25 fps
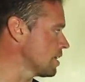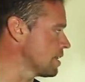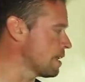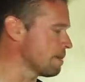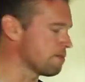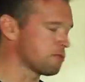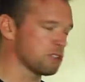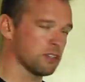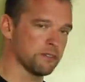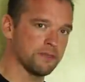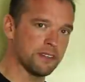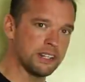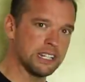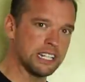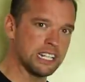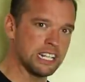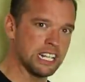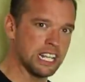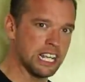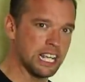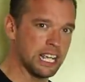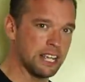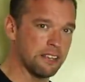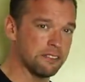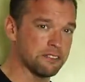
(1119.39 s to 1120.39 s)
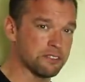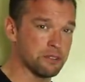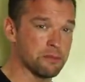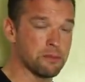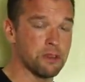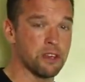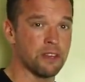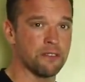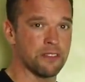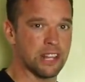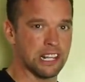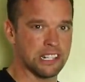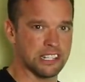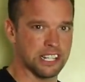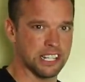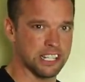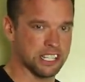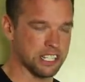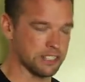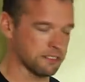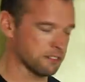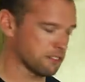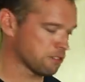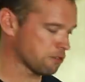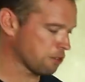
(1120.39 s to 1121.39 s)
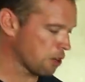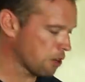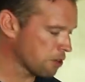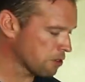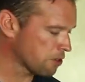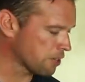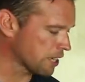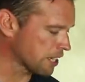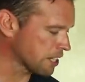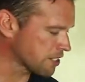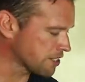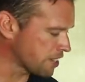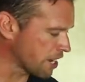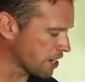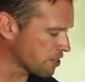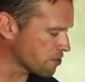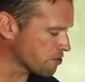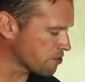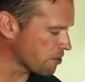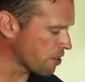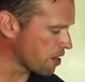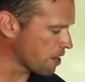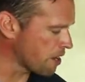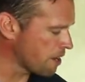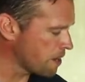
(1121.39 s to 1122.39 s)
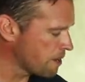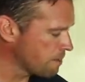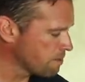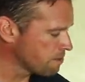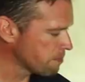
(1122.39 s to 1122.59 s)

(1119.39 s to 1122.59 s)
nipped off any leaves removed excessive growth etc